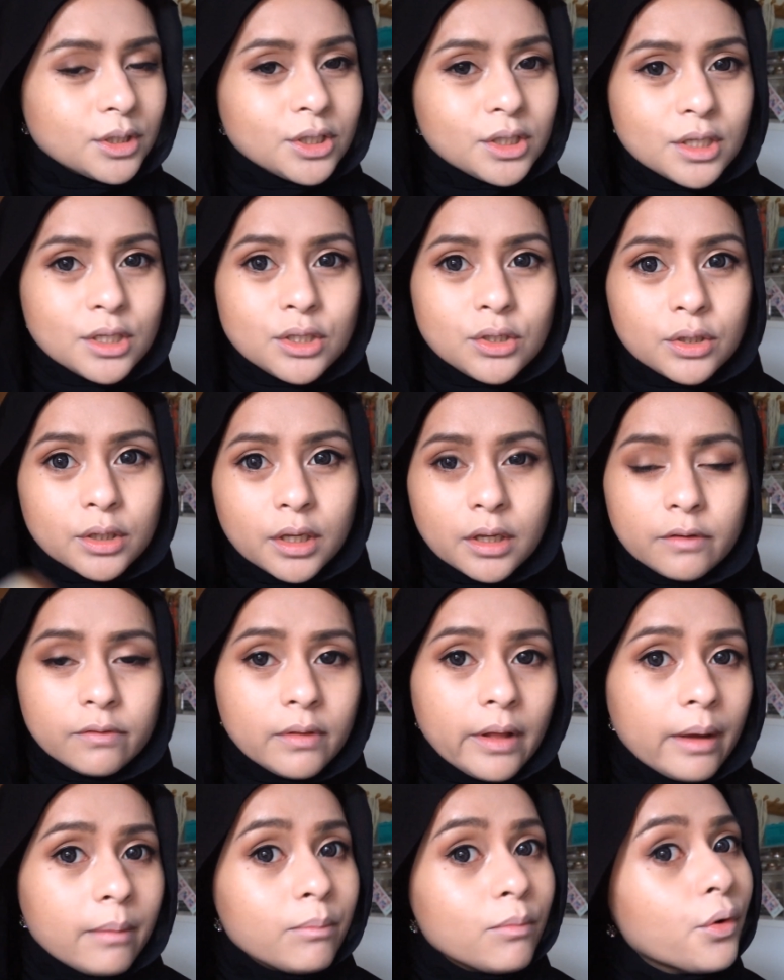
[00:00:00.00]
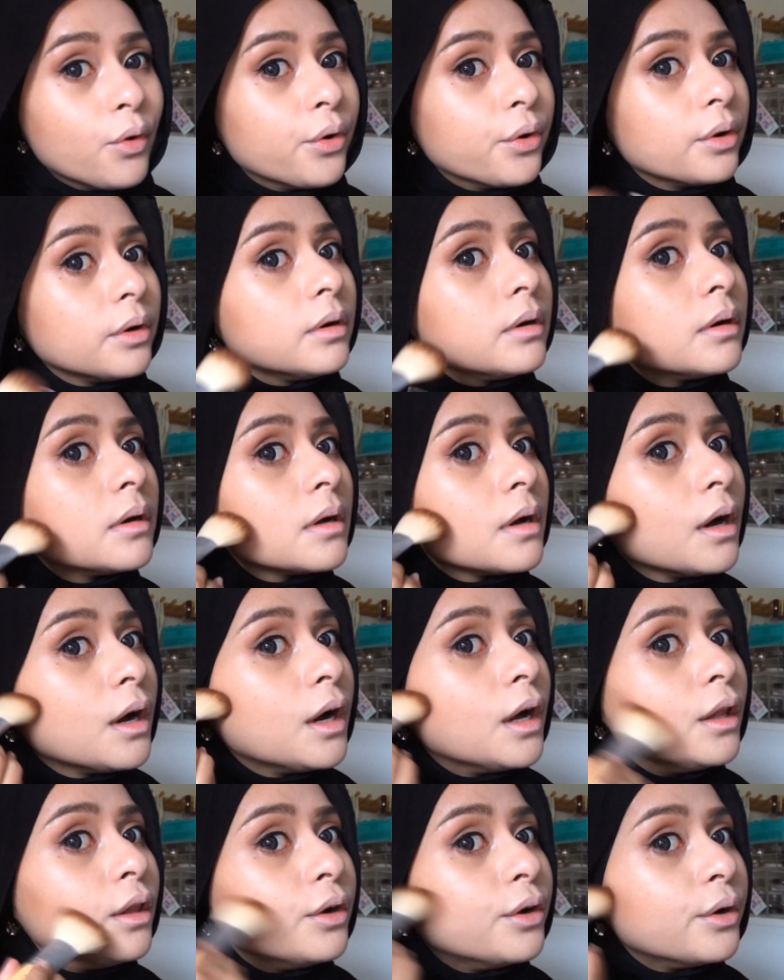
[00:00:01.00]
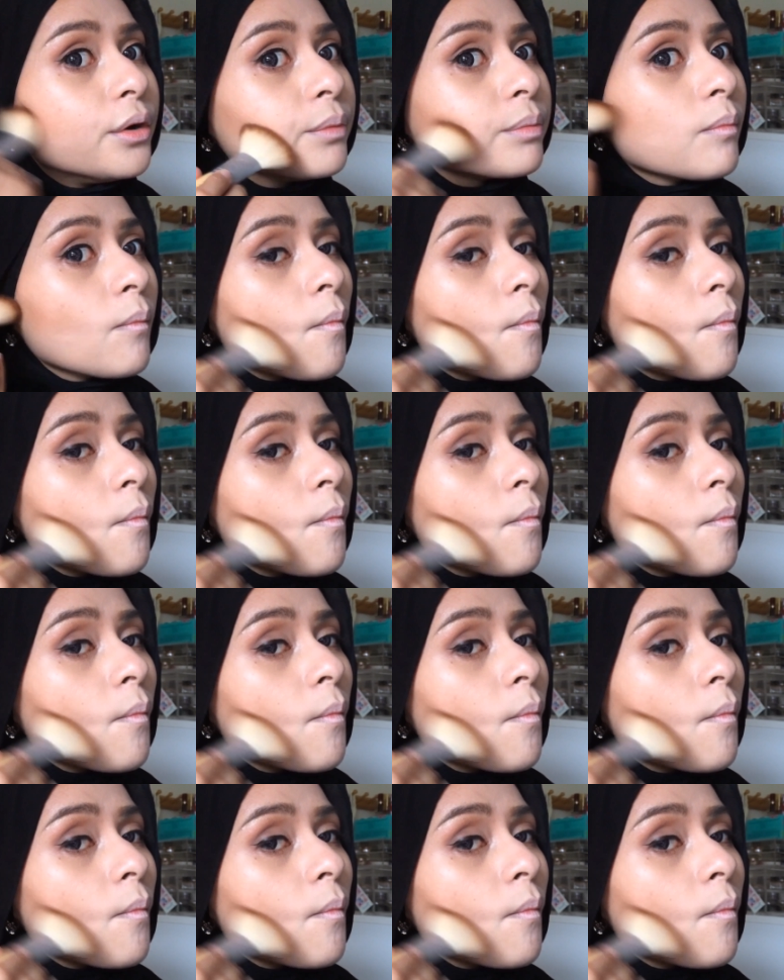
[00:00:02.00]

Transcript: Just to give like more color.